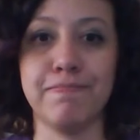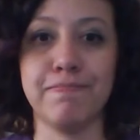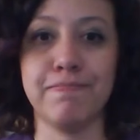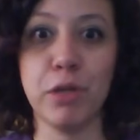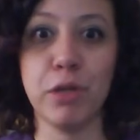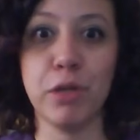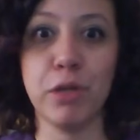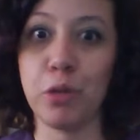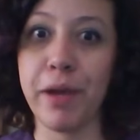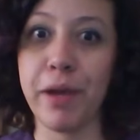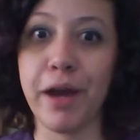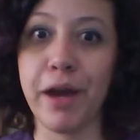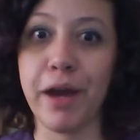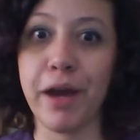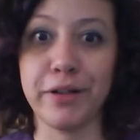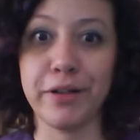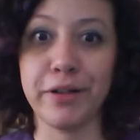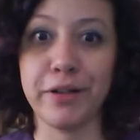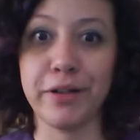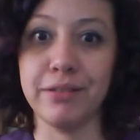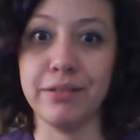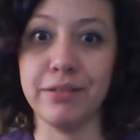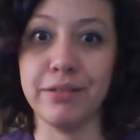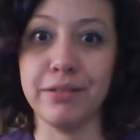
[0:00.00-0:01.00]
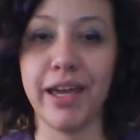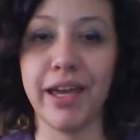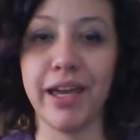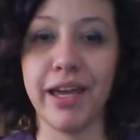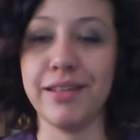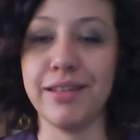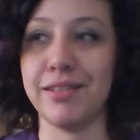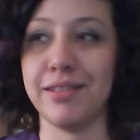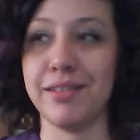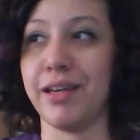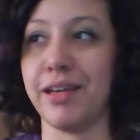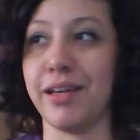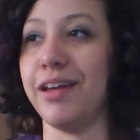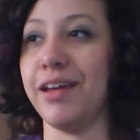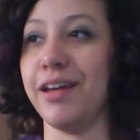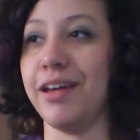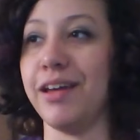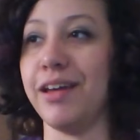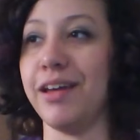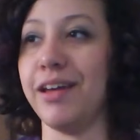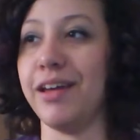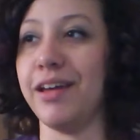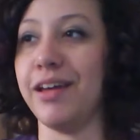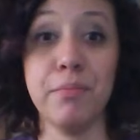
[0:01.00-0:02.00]
milk powder and
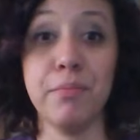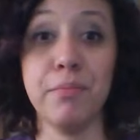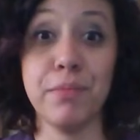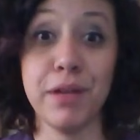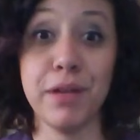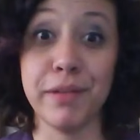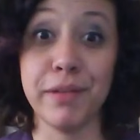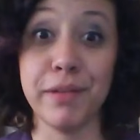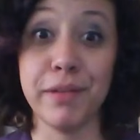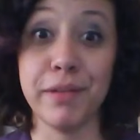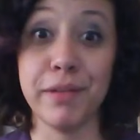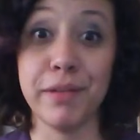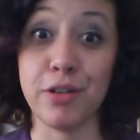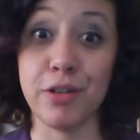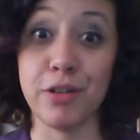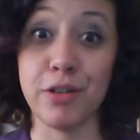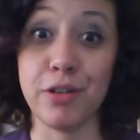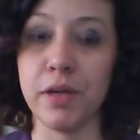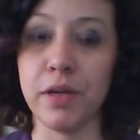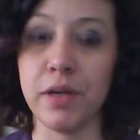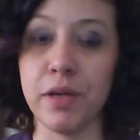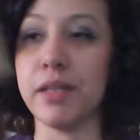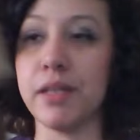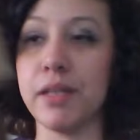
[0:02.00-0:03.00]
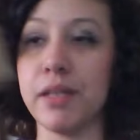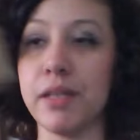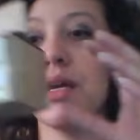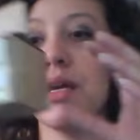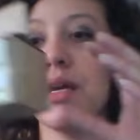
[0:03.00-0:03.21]
pigments, earth pigments.